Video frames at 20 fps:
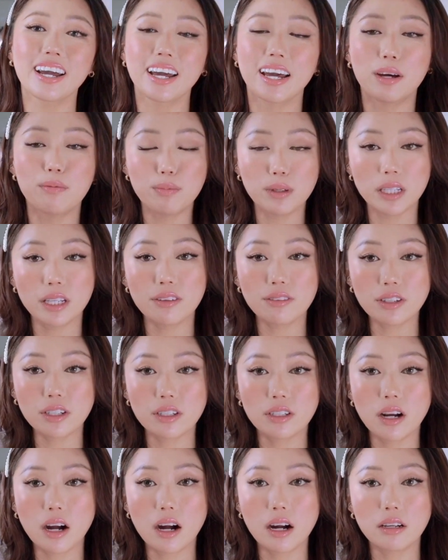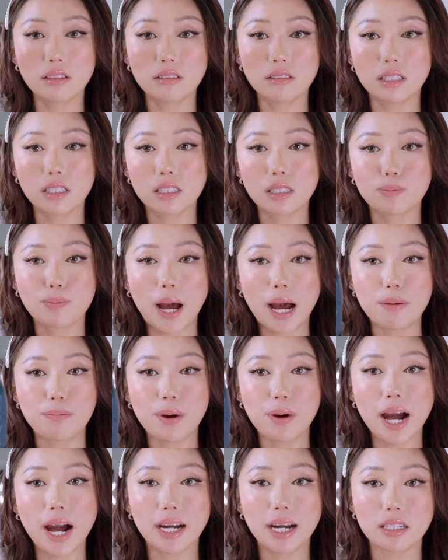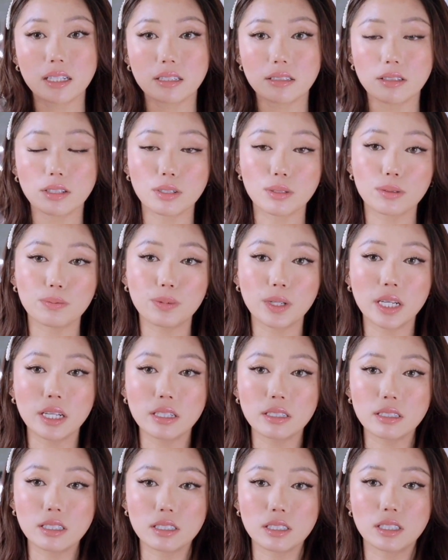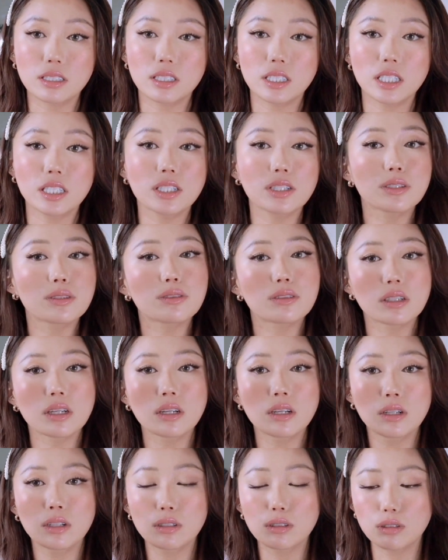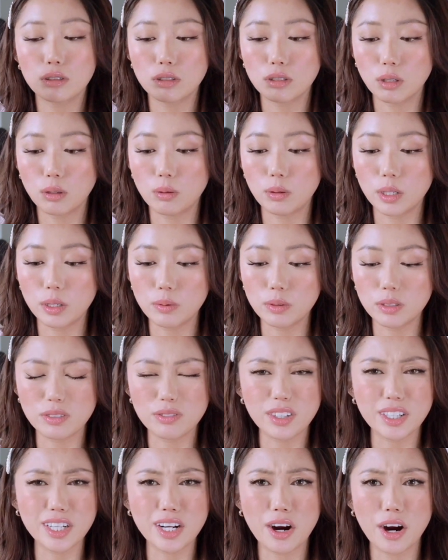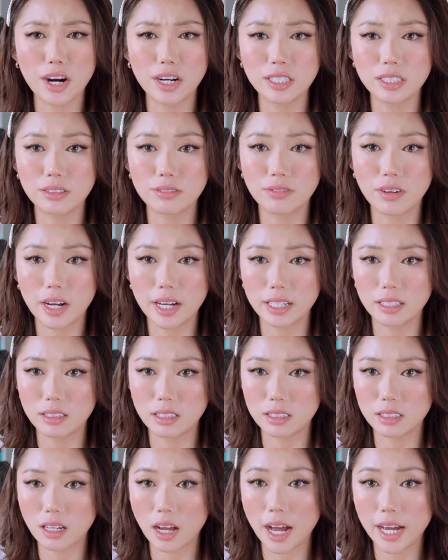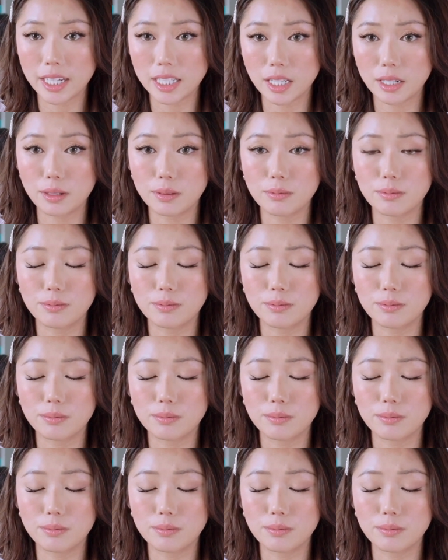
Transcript: And believe it or not, this backpack, they're being discontinued, so it was very hard to find this item.